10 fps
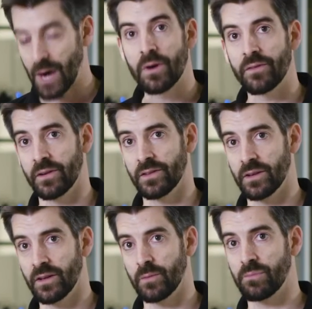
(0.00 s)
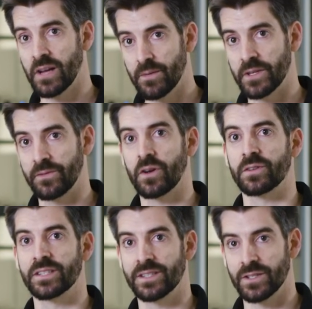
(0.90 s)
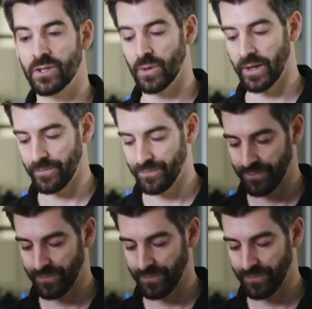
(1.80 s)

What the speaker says: However, the prohibitive cost is the tooling.